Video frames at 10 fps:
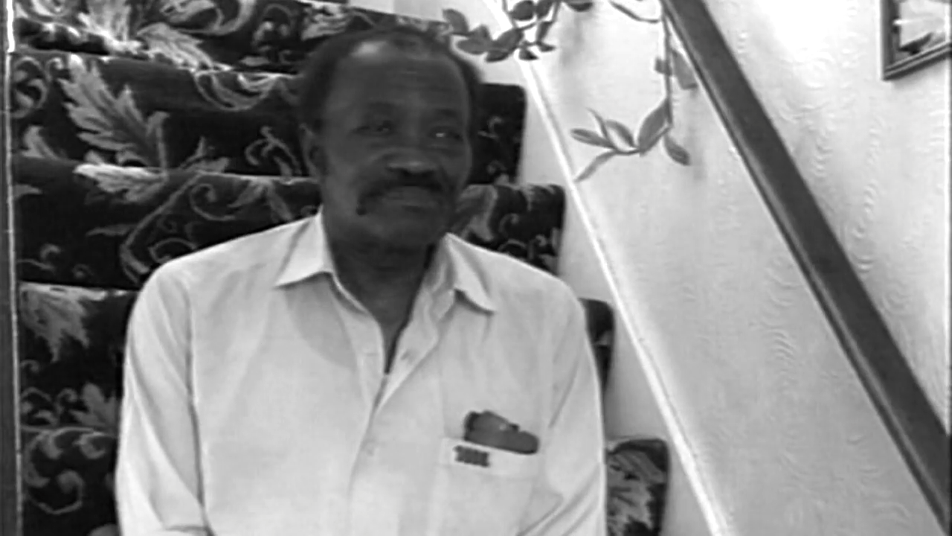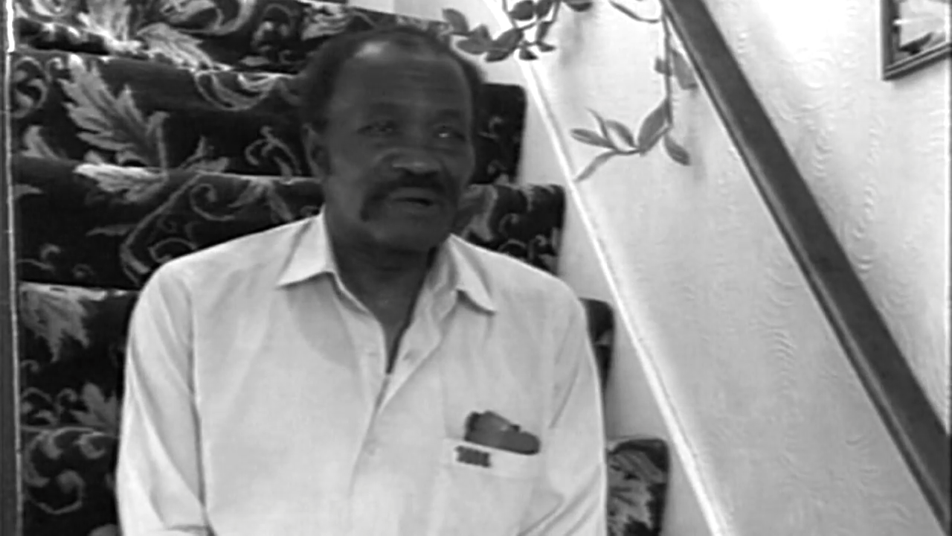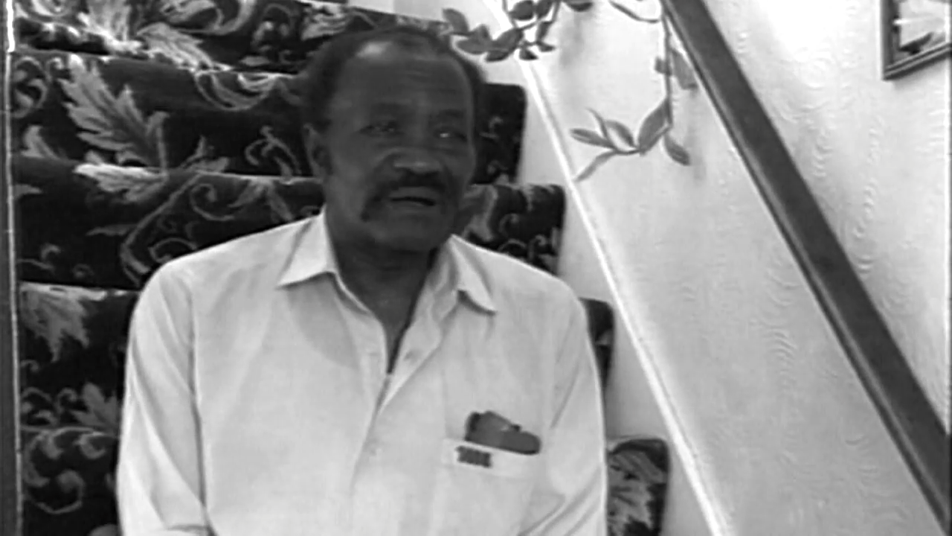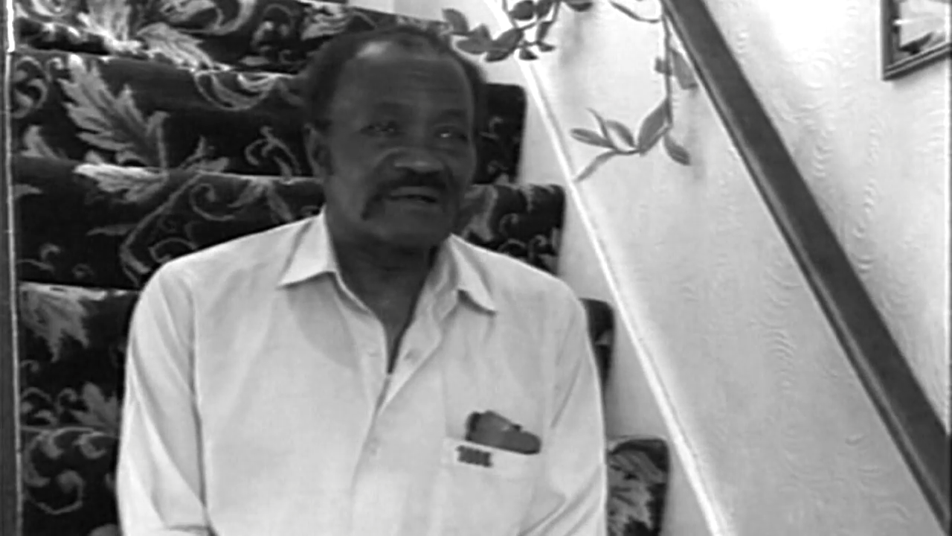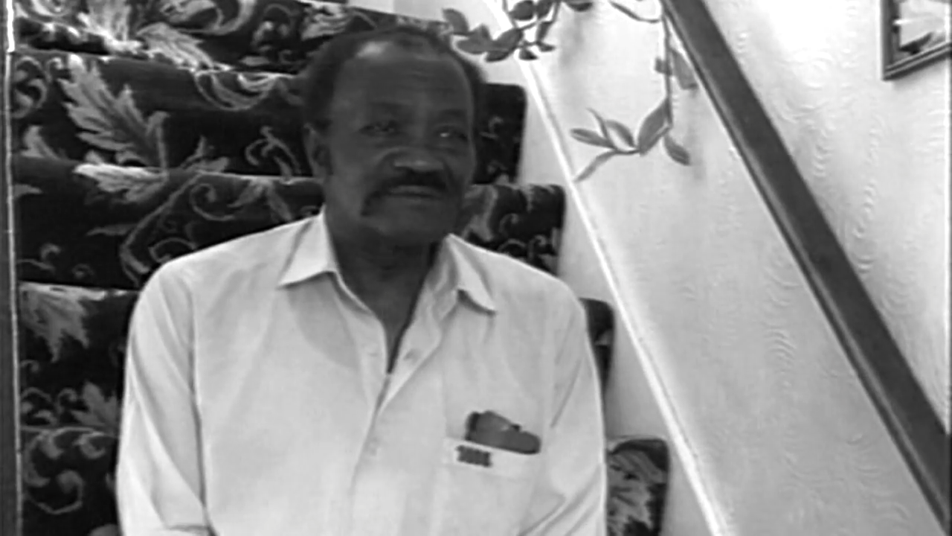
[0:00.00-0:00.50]

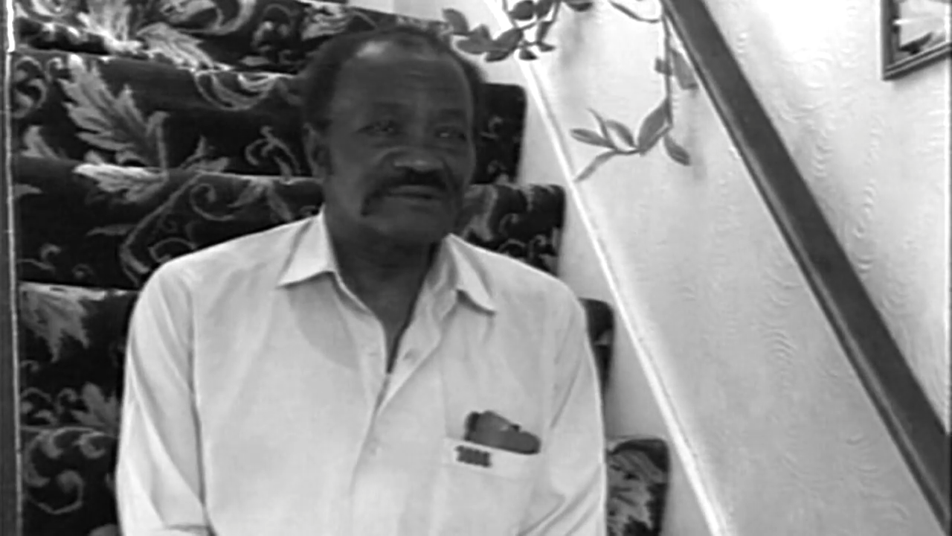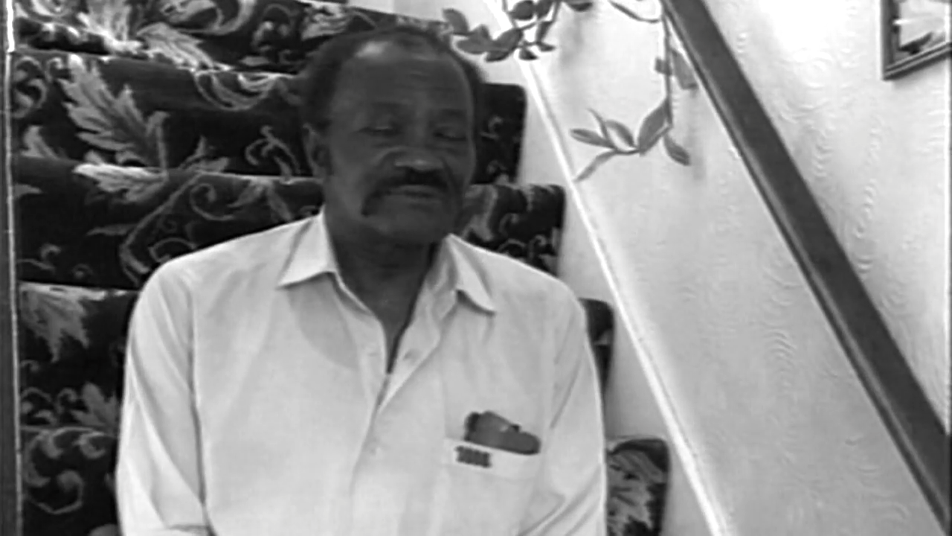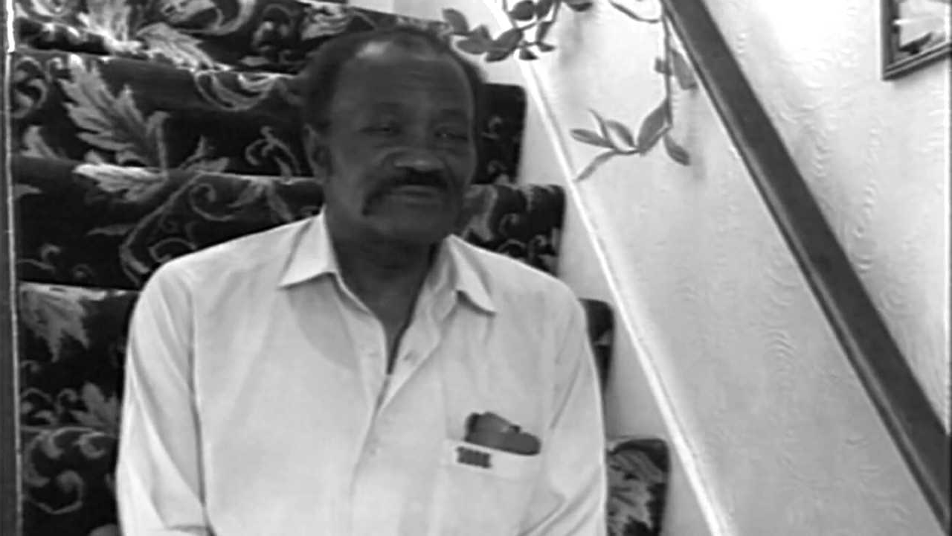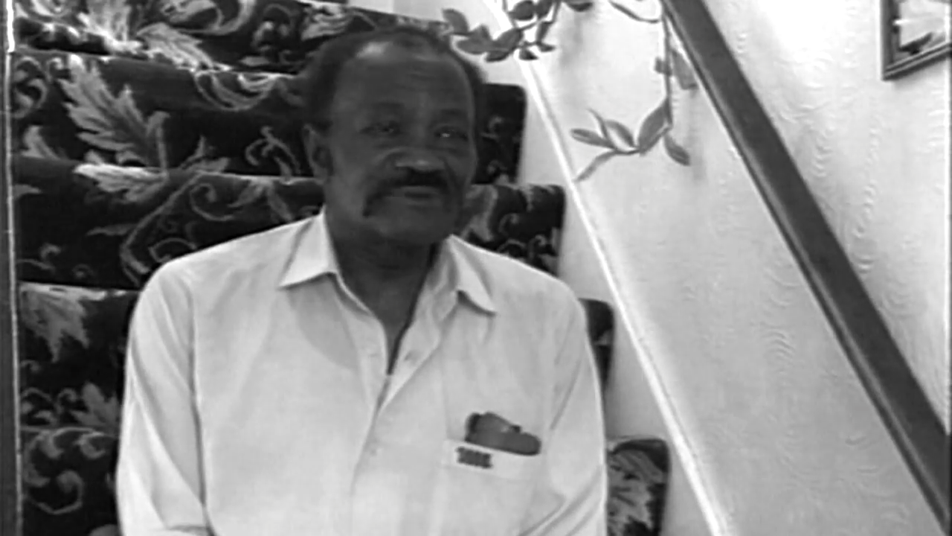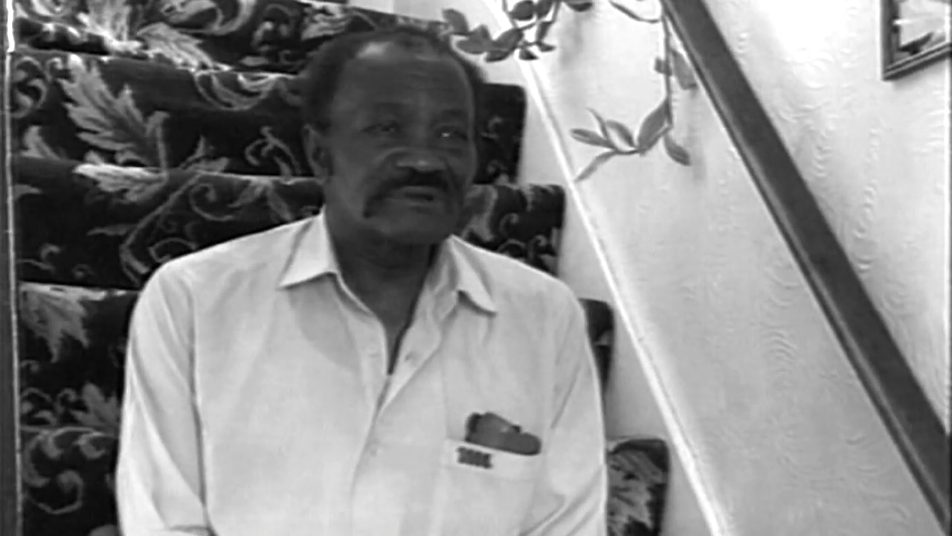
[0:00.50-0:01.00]
but I
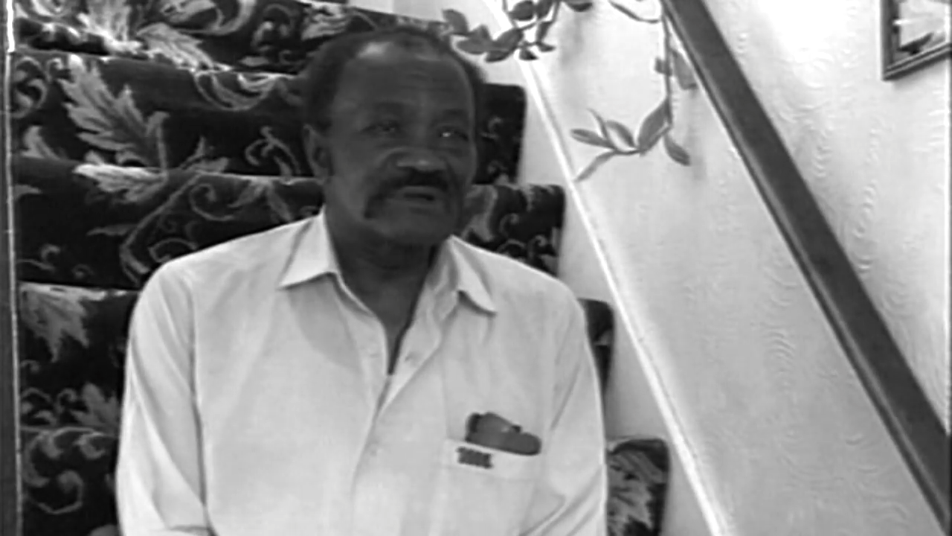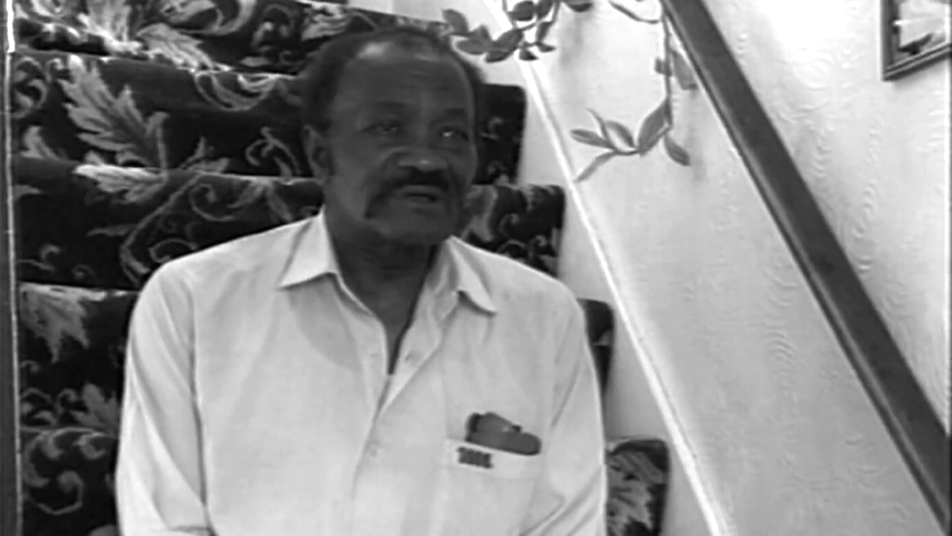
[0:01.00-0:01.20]
just feel